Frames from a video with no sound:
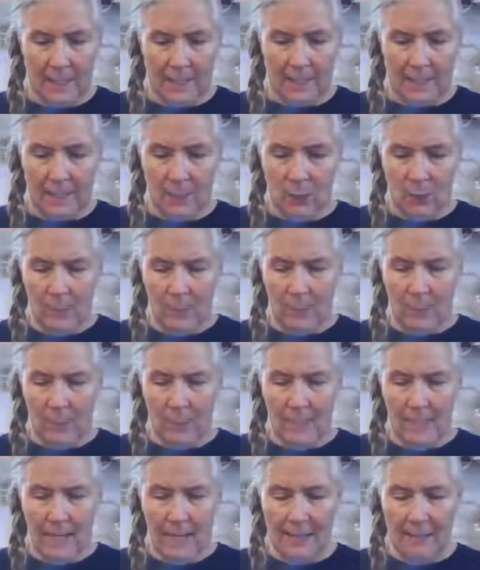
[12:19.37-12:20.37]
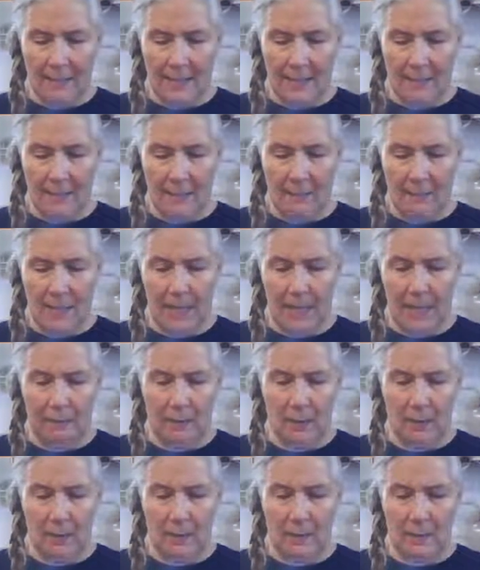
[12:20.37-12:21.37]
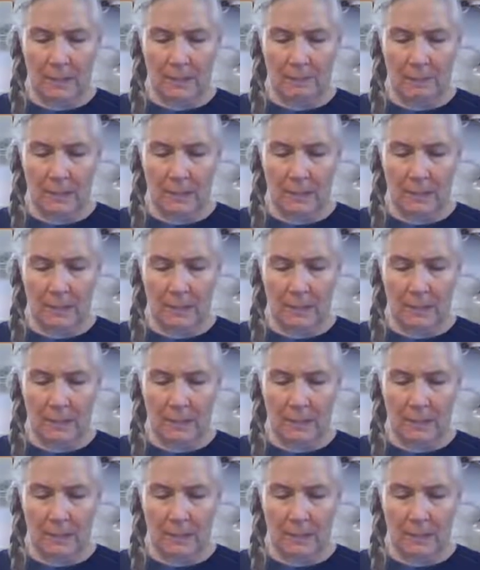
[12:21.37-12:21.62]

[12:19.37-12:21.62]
They don't understand that some amulets